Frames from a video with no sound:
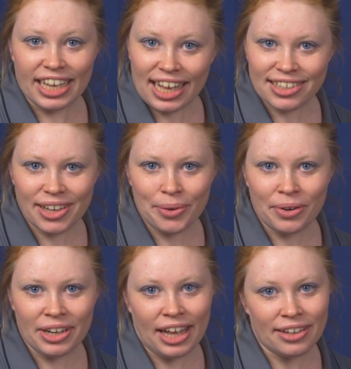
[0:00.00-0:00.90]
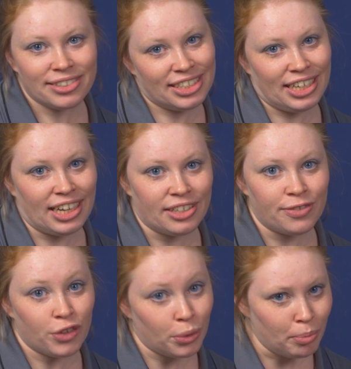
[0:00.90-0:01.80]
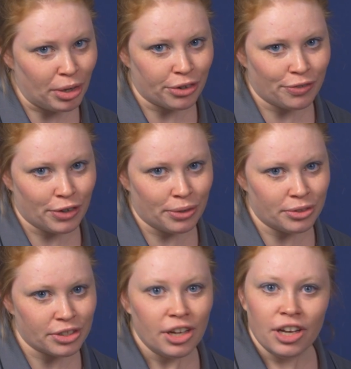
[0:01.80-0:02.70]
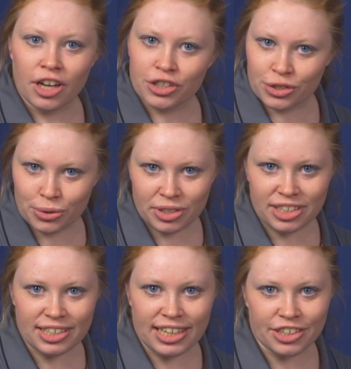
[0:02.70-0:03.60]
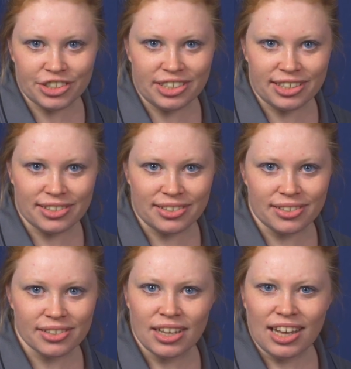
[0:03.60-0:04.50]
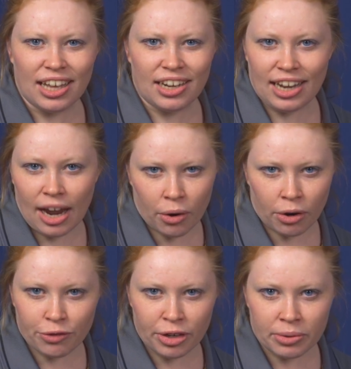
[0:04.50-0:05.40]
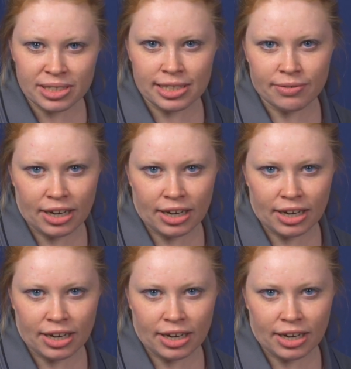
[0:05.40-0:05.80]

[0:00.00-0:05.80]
the Si1-LD has fewer microphones, a shorter detection distance, and a narrower frequency